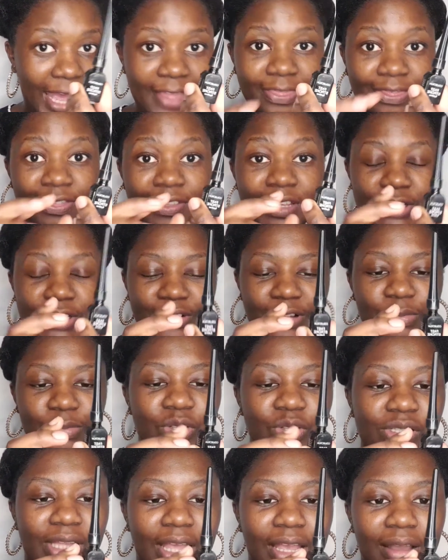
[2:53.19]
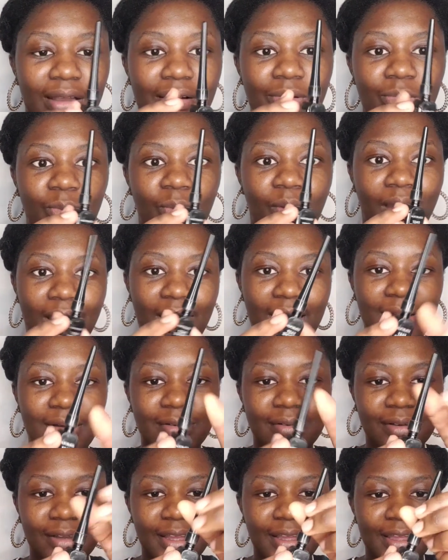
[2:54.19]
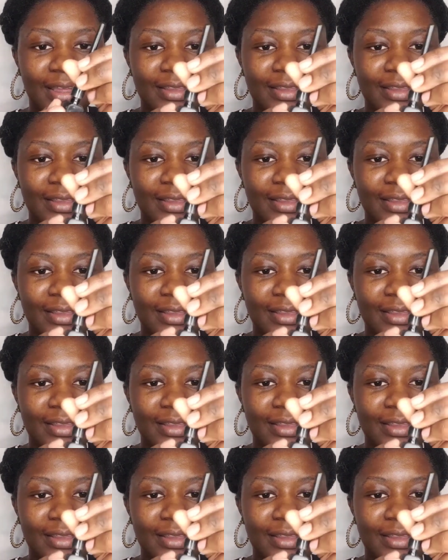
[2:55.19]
and this for me was like, oh wow,